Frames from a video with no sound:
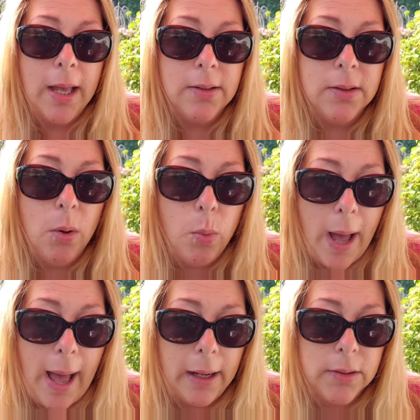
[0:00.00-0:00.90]
as the
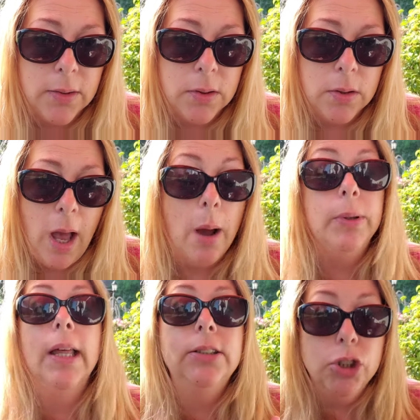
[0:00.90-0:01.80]
wax. I
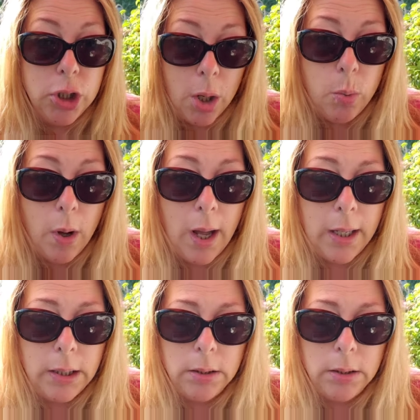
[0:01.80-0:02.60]
would like to know why.